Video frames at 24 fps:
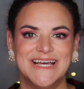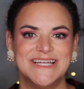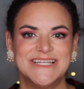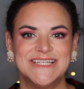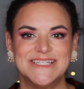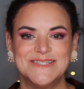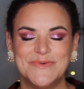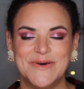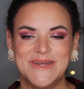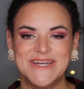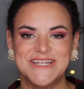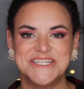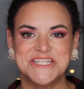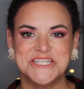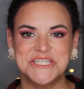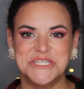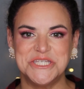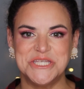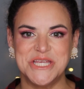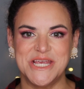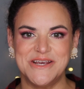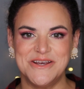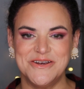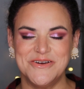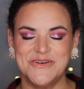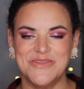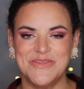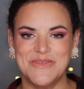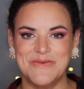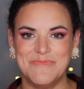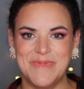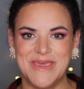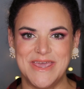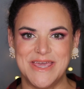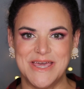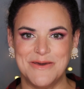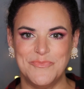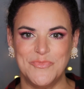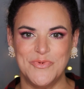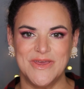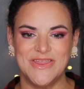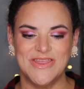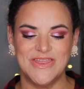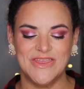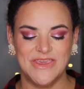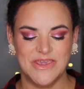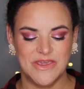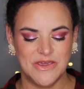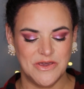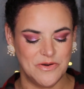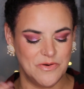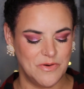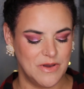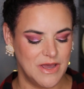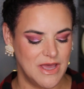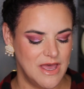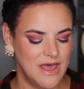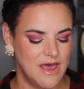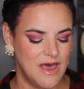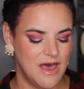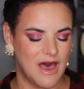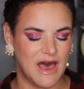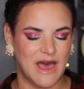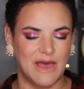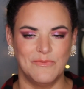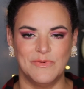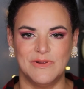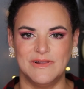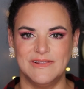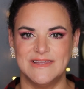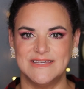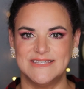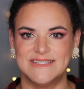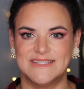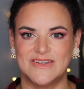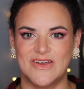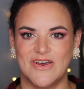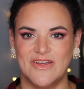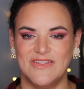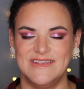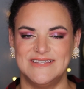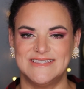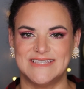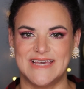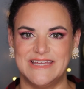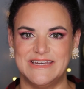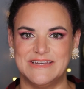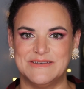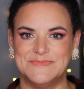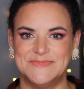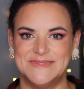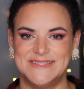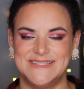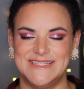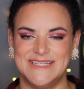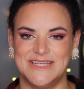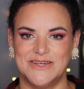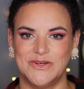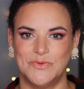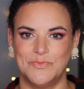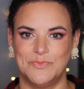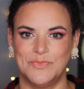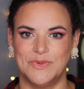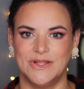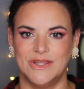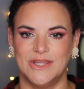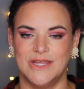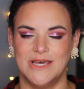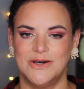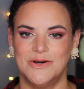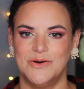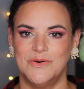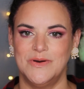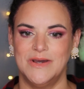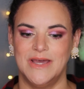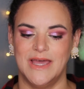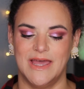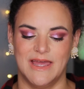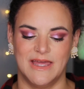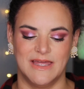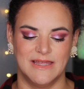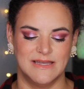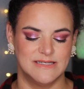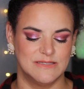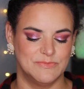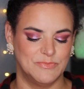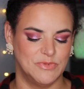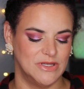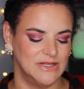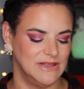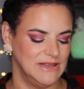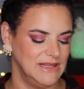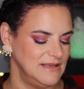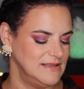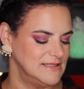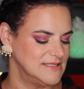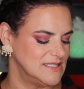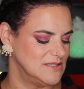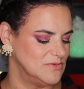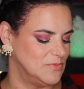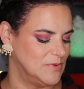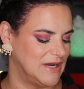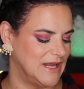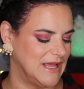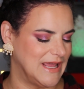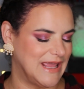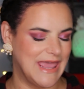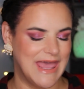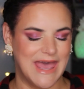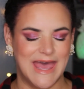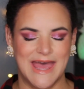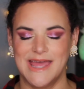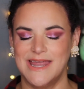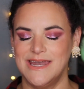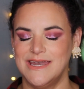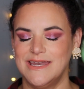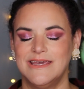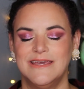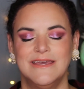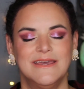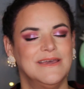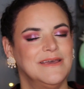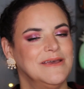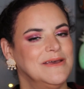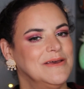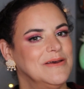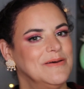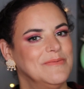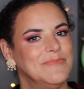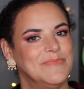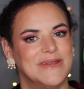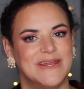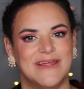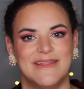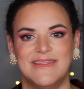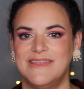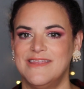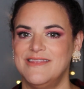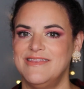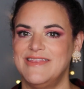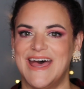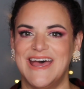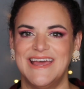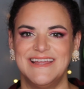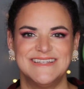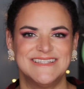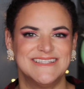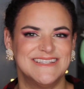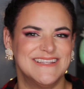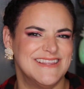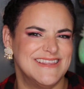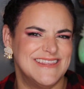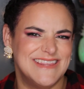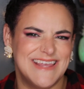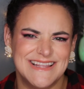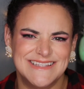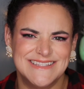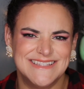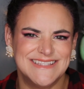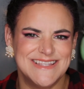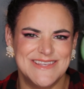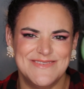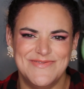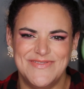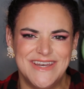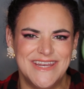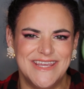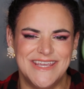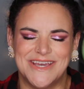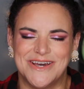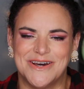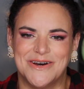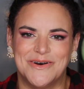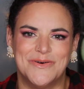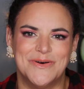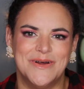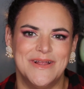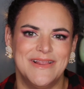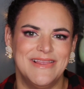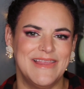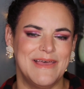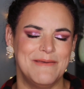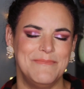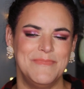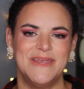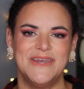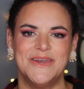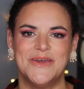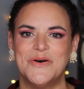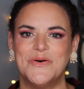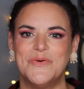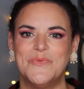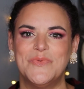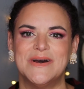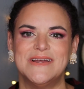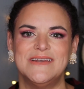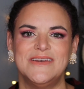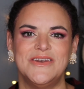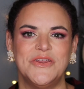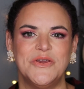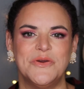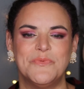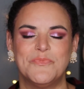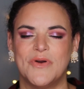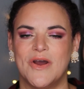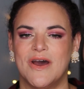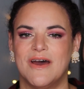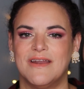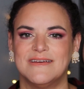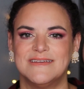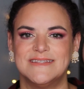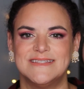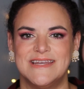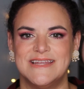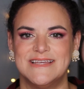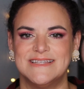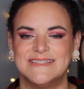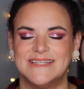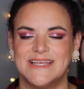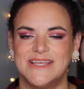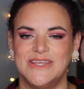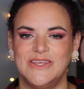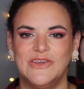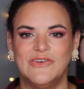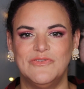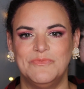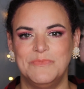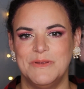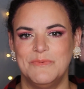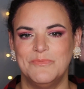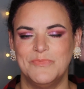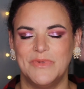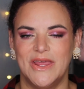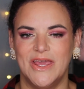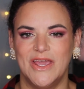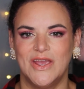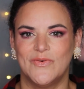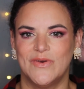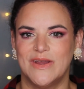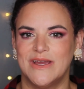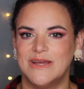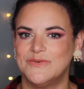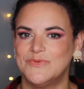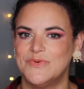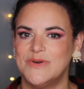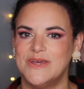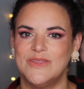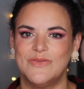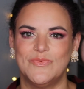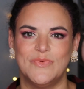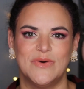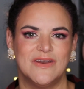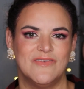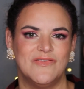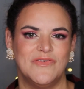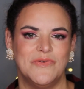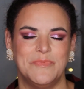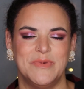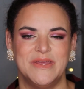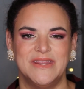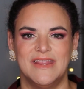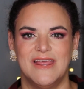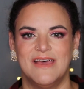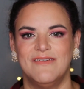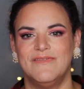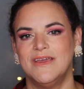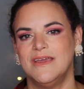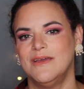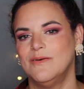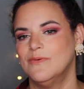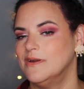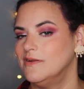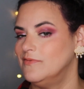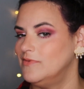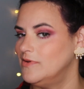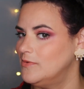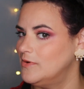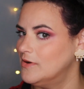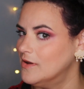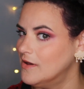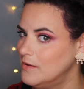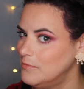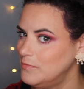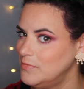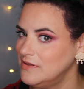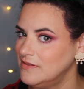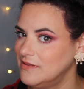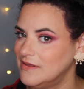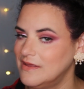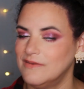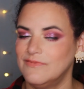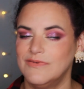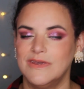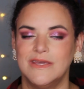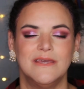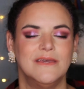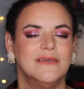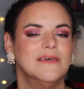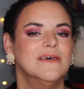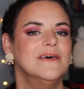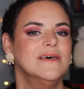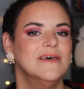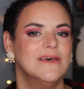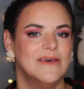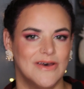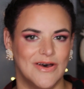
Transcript: I just wanted to share the makeup with you. I will list all these items down below and put links to what I can. But other than that, that's the video. Let me know what new products it is that you've been playing around with, what have you been loving, what have you not been loving,